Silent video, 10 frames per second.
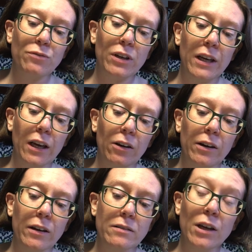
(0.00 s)
feeding
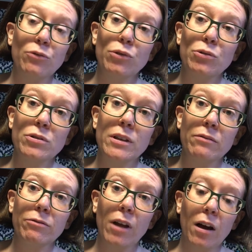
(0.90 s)
areas and roosts in
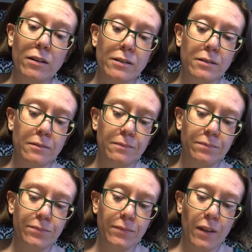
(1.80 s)
flocks.
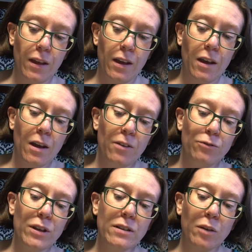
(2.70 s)

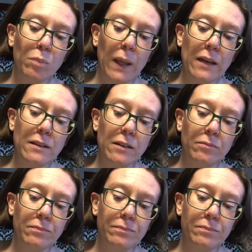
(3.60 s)
Feeds on plankton.